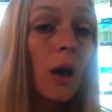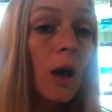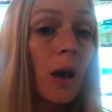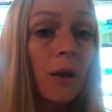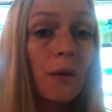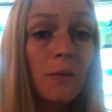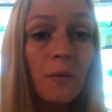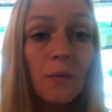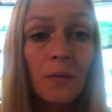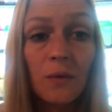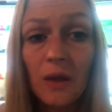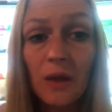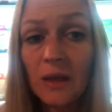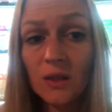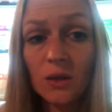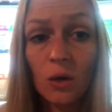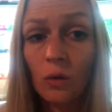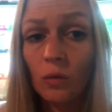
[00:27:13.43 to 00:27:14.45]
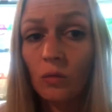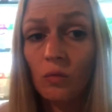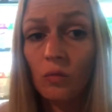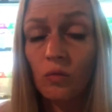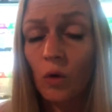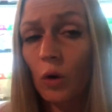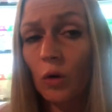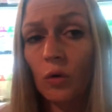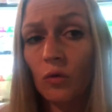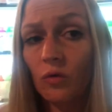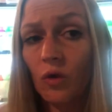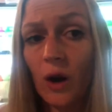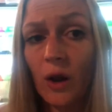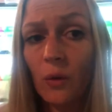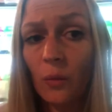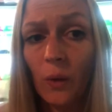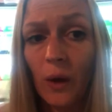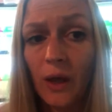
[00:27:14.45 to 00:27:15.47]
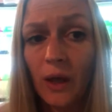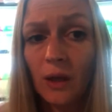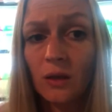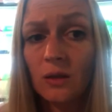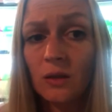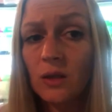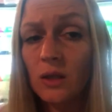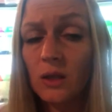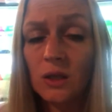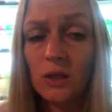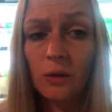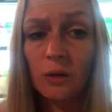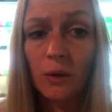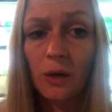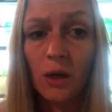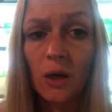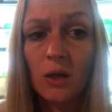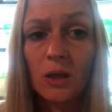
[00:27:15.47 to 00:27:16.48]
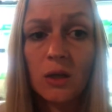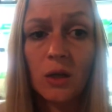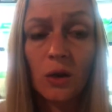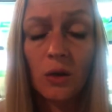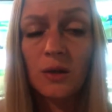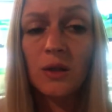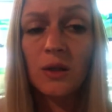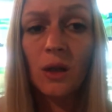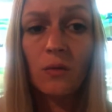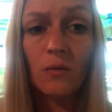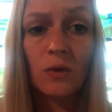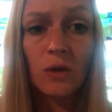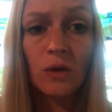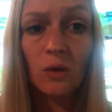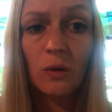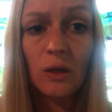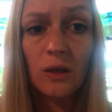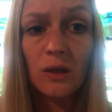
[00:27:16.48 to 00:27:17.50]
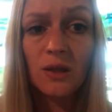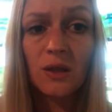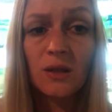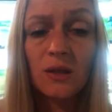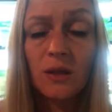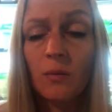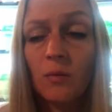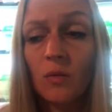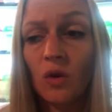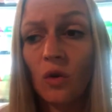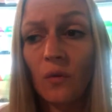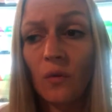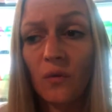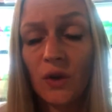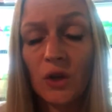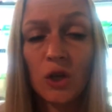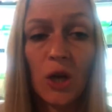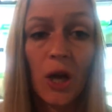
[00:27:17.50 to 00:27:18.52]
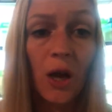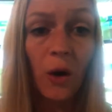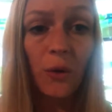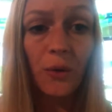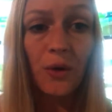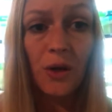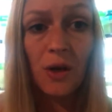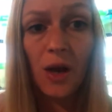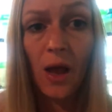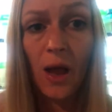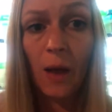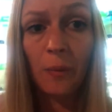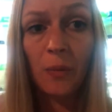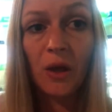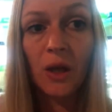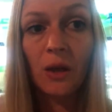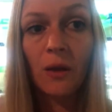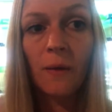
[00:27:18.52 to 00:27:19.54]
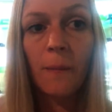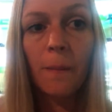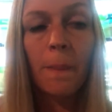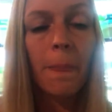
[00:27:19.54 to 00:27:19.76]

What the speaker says: And there's no wrong or right way to do it, as long as the end result is the same and your fish are healthy and happy.